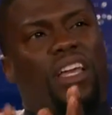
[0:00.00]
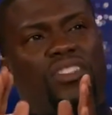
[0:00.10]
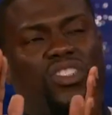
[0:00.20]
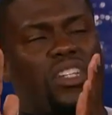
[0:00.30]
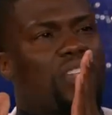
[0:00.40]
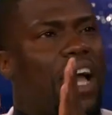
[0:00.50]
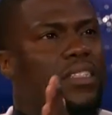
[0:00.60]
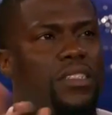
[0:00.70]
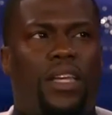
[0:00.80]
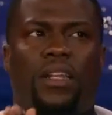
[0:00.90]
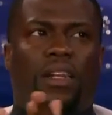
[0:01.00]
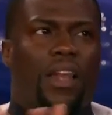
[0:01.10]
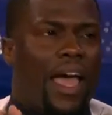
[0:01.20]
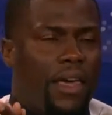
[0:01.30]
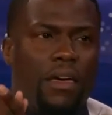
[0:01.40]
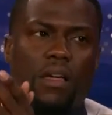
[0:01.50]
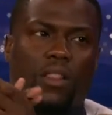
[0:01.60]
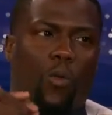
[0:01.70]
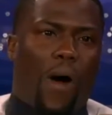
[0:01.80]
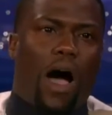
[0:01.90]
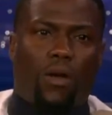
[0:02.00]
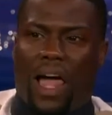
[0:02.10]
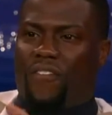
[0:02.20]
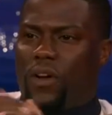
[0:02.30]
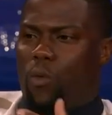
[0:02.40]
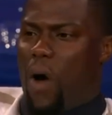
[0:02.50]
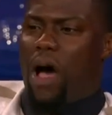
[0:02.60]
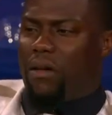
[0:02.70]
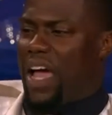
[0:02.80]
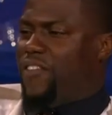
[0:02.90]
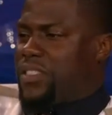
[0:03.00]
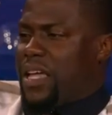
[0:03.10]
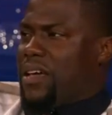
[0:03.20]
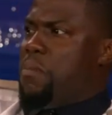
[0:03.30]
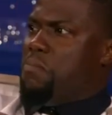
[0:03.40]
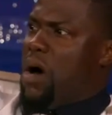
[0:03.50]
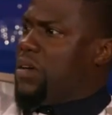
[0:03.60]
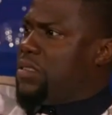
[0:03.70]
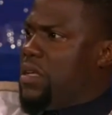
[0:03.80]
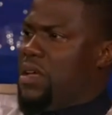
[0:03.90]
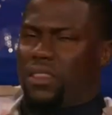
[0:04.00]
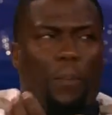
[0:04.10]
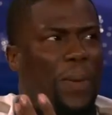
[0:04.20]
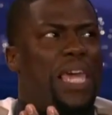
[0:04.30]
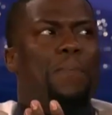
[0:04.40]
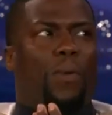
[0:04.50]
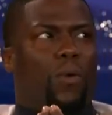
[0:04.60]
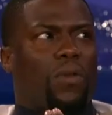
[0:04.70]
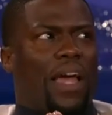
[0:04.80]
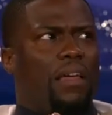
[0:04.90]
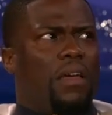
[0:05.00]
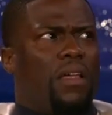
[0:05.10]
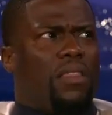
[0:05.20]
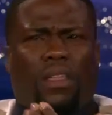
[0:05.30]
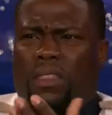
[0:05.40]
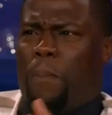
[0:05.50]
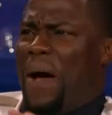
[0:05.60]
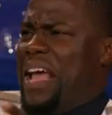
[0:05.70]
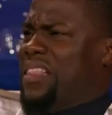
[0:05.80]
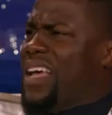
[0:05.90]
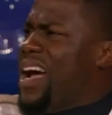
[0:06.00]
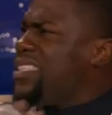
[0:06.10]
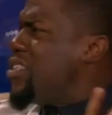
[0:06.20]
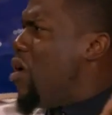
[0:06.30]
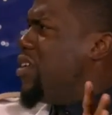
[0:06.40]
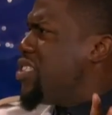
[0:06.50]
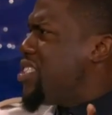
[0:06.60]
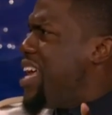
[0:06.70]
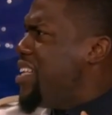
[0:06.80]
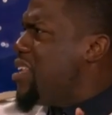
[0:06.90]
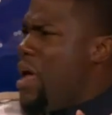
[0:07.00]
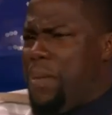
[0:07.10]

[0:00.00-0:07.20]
It's just I didn't like the wildlife, and the wildlife is like amongst the people, like the pythons and all these snakes.